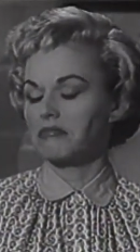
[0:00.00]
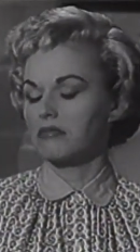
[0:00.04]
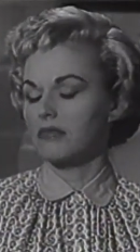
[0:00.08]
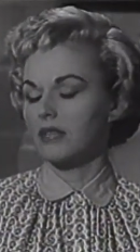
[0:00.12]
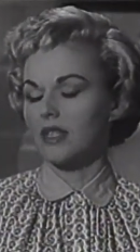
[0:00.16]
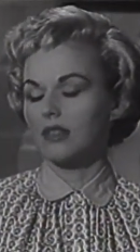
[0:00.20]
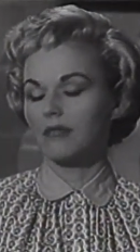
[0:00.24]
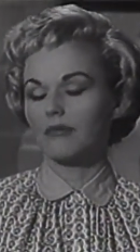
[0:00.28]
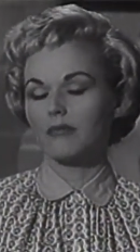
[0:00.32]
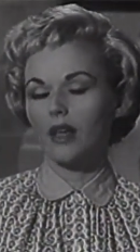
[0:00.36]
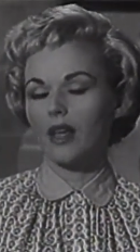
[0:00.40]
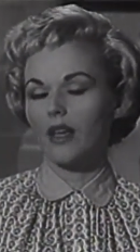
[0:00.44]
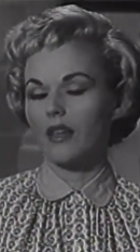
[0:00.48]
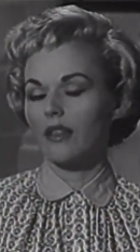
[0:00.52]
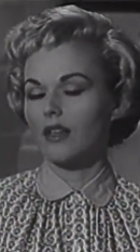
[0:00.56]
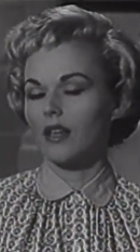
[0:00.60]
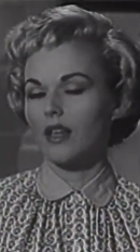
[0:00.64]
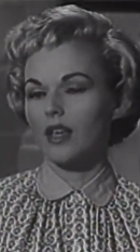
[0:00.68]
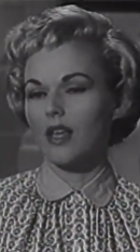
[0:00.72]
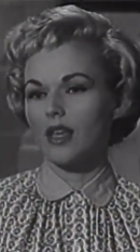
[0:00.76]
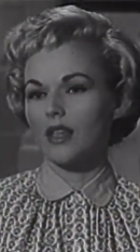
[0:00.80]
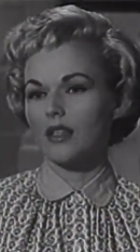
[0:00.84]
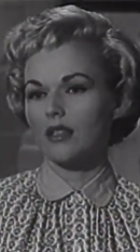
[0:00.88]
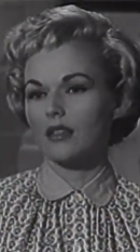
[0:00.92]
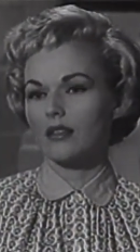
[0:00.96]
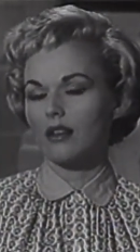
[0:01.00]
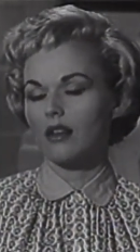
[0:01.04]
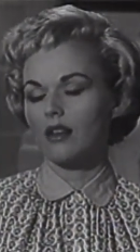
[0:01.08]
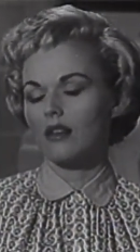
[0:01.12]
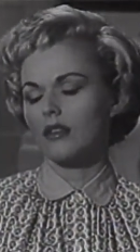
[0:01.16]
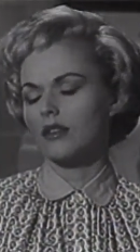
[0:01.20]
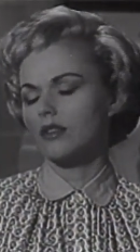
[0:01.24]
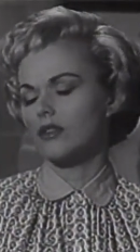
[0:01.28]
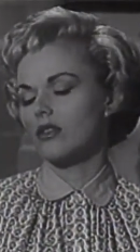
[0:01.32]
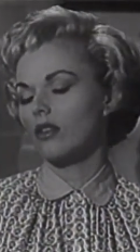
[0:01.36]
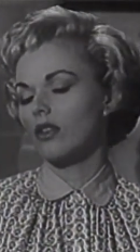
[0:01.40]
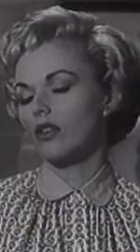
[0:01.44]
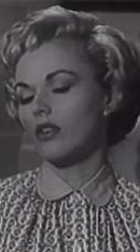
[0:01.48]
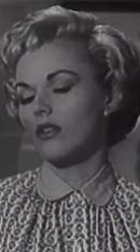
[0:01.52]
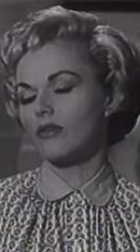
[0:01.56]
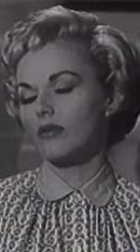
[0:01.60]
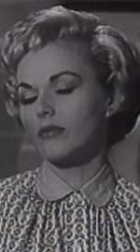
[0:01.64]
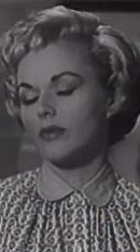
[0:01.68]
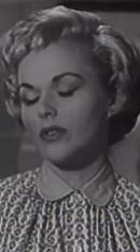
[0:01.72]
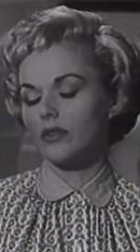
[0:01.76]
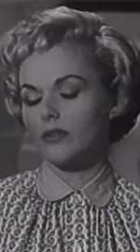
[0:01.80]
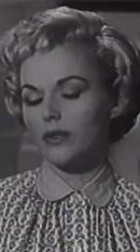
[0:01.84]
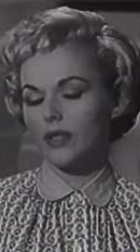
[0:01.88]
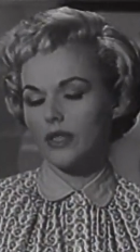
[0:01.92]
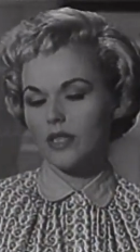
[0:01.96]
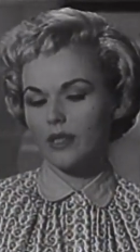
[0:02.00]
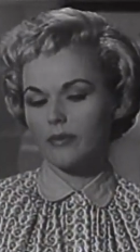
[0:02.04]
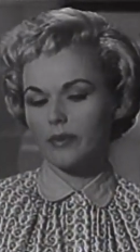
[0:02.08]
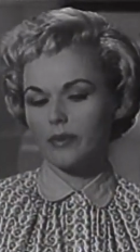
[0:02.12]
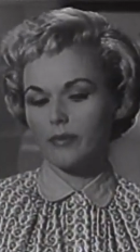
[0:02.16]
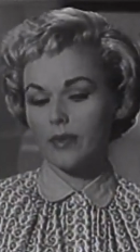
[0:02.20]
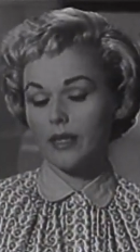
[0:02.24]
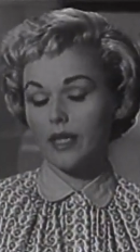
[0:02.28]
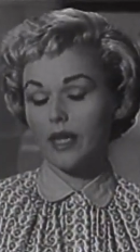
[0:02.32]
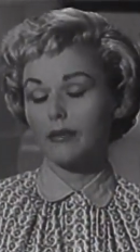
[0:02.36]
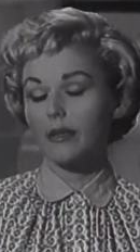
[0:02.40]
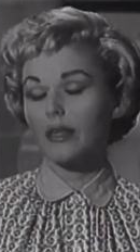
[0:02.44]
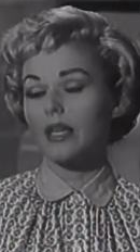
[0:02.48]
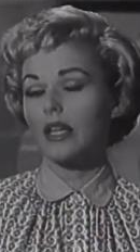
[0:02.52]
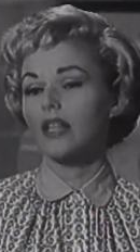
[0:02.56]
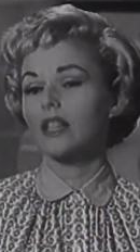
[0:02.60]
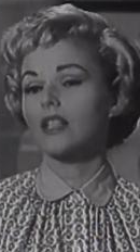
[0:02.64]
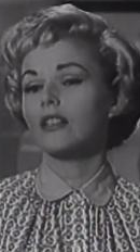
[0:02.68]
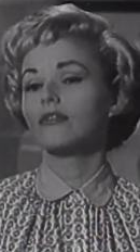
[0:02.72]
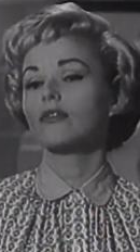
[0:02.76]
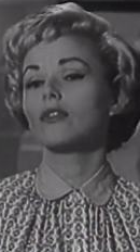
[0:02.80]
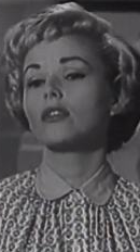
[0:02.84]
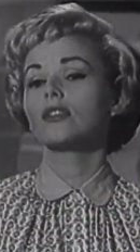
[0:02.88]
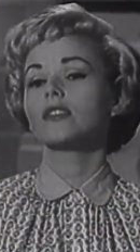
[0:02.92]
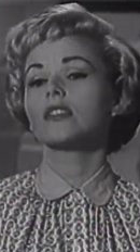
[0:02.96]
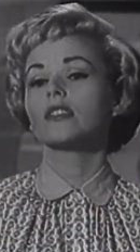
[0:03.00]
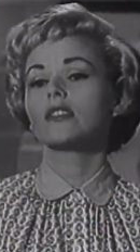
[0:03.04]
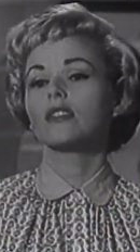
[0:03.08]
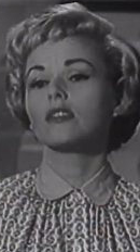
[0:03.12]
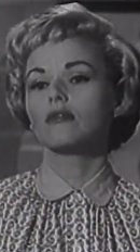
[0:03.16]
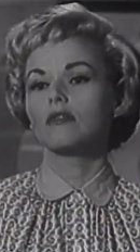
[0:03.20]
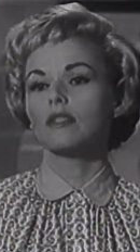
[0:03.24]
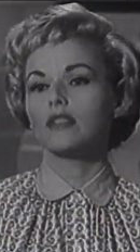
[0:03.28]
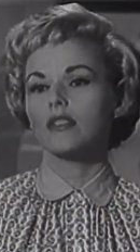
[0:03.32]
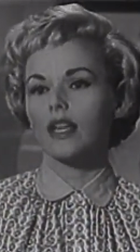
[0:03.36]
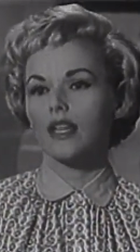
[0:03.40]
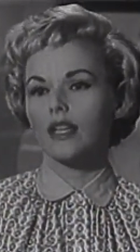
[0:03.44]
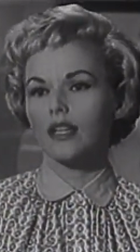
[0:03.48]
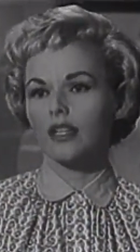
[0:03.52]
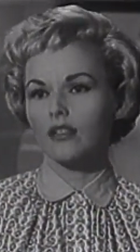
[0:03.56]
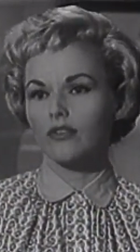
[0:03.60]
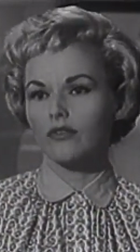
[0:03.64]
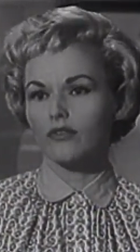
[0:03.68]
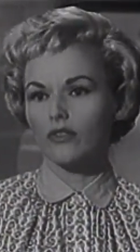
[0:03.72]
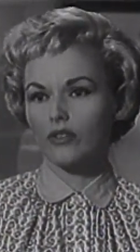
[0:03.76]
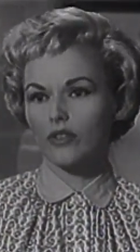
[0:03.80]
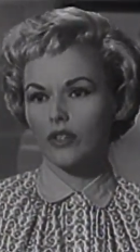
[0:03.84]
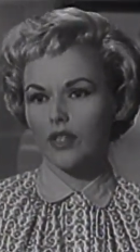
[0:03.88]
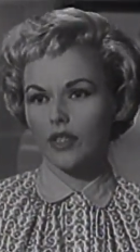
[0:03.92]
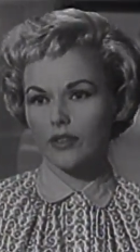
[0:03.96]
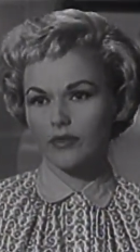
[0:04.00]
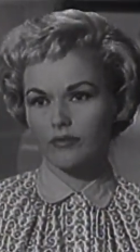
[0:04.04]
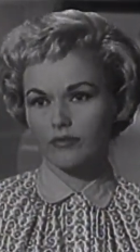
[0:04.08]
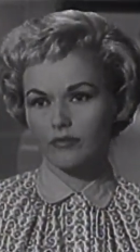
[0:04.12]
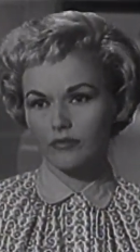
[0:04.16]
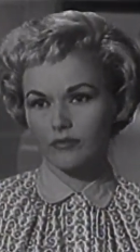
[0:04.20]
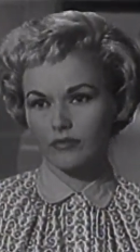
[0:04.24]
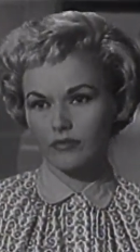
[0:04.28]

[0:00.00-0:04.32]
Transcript: Didn't bother to ask. Oh, it's all over between him and me. I'm getting a divorce as soon as I can afford it.